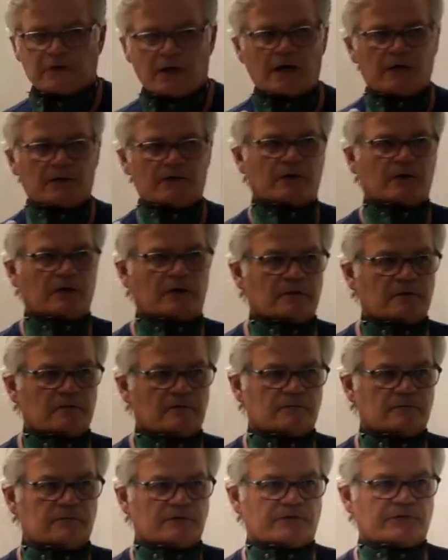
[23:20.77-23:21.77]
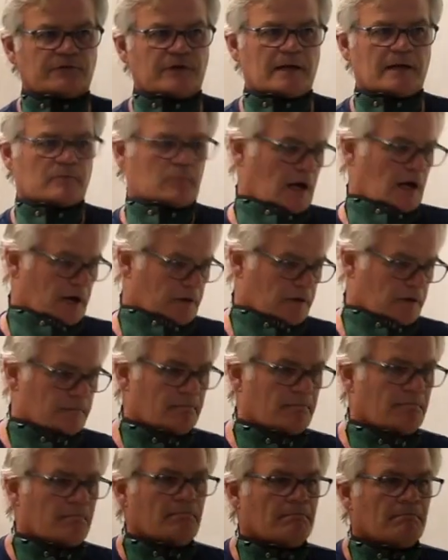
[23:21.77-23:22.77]
the stain blocker?
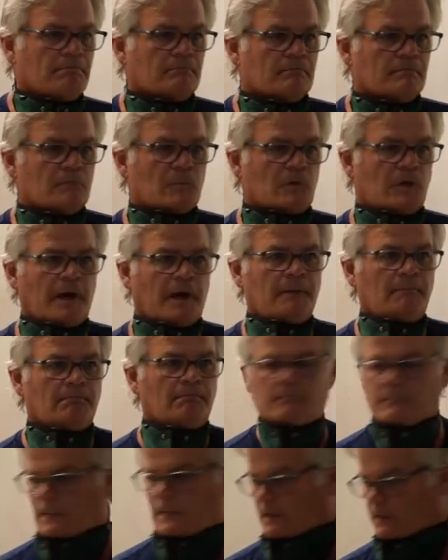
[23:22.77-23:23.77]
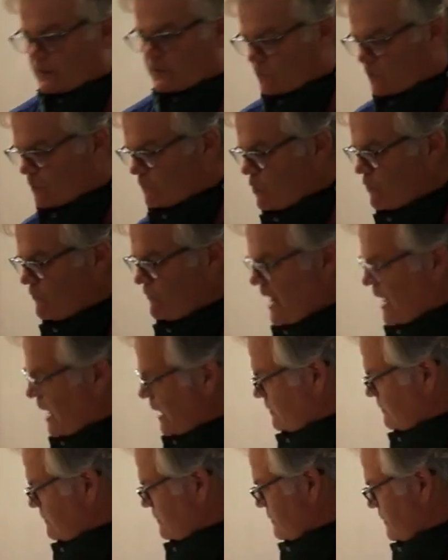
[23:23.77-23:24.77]
Okay, because we'll move on
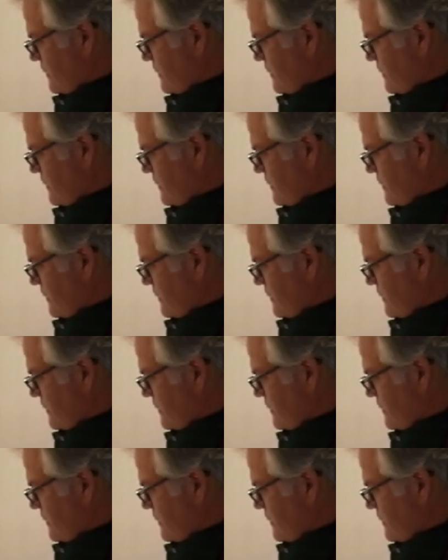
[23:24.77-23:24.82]
and